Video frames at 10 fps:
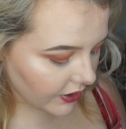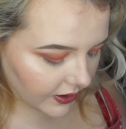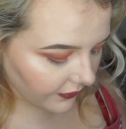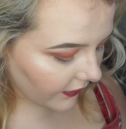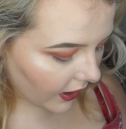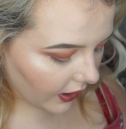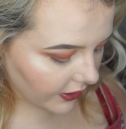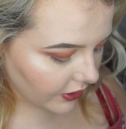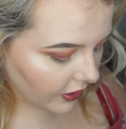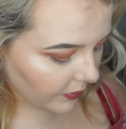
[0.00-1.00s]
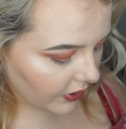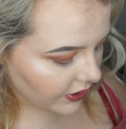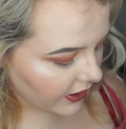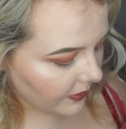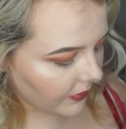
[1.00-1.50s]
Just a flat eyeshadow
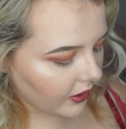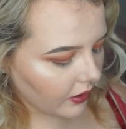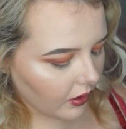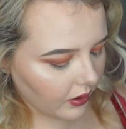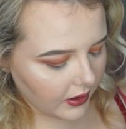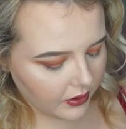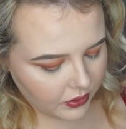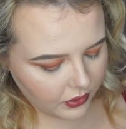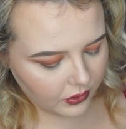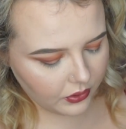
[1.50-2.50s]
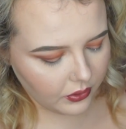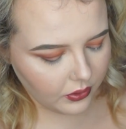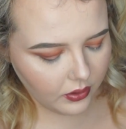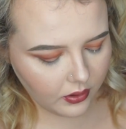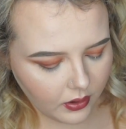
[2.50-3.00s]
brush, and I'm going to go into